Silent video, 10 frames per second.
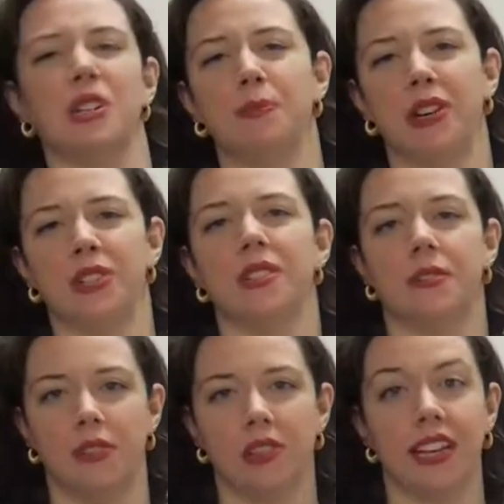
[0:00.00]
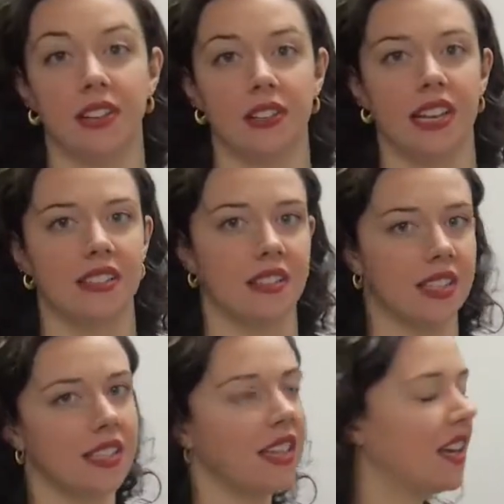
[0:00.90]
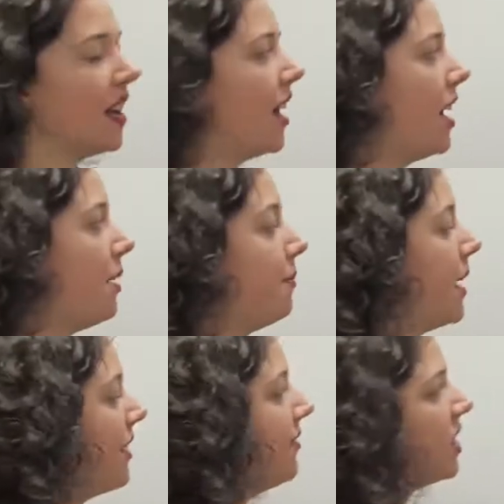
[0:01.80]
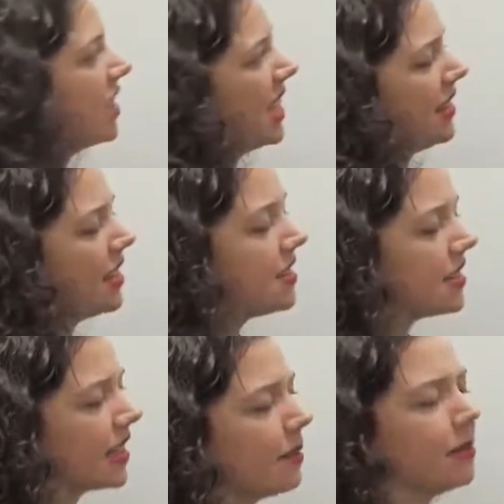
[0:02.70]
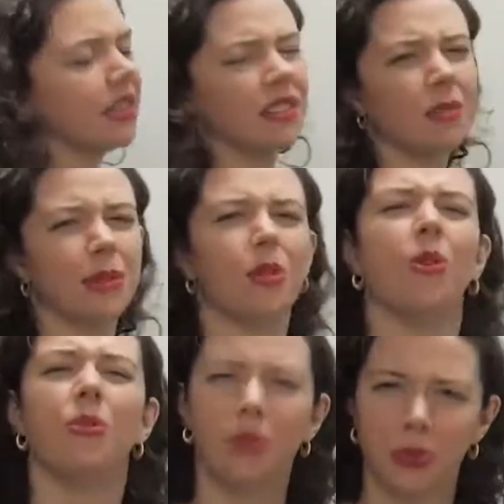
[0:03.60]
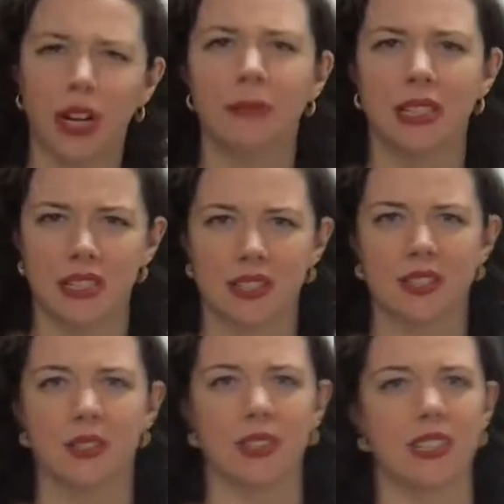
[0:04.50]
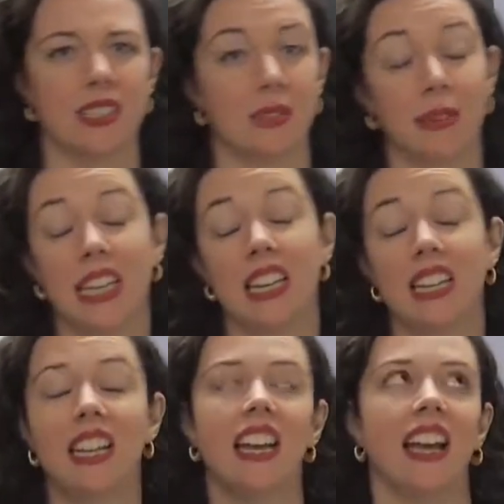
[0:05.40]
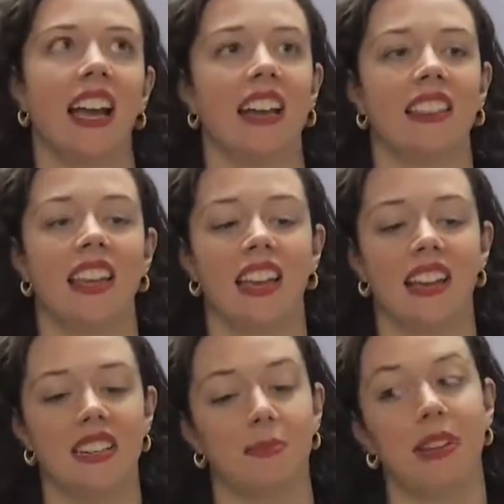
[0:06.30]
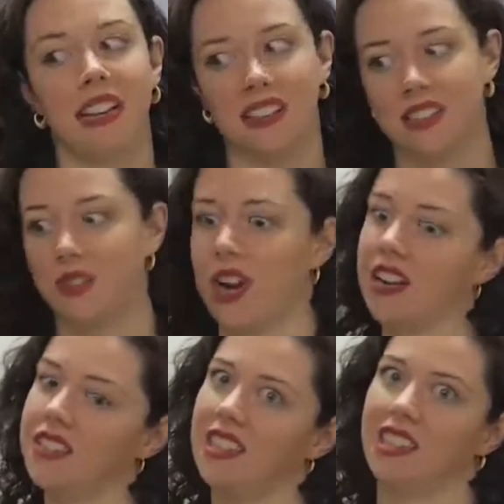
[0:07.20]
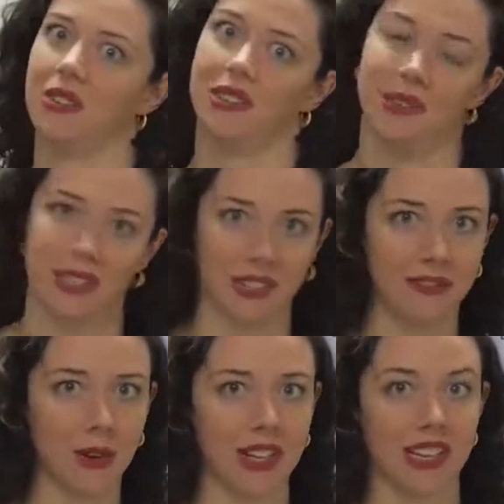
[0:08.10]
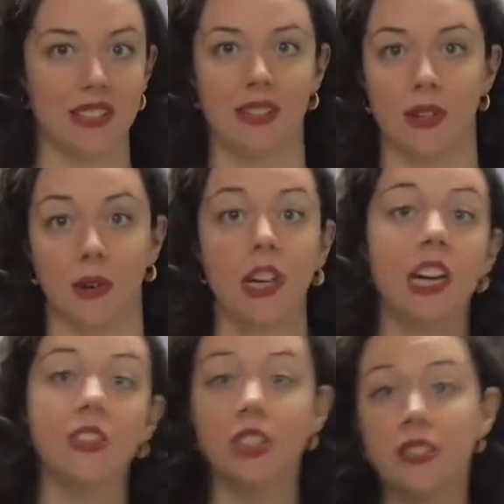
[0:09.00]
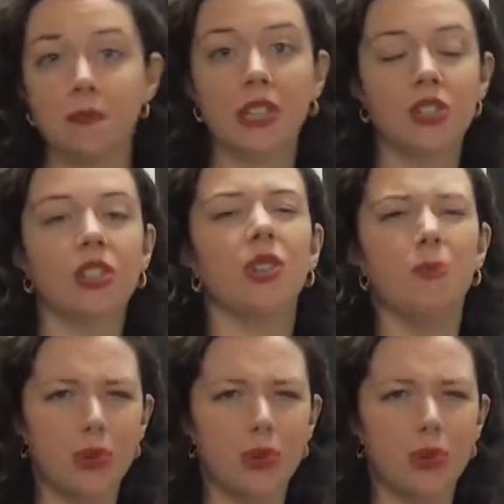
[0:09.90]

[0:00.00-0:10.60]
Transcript: expressions for later lessons. I feel that this can be a little bit overwhelming to the students in the beginning, and they end up getting distracted or losing focus. So just make sure you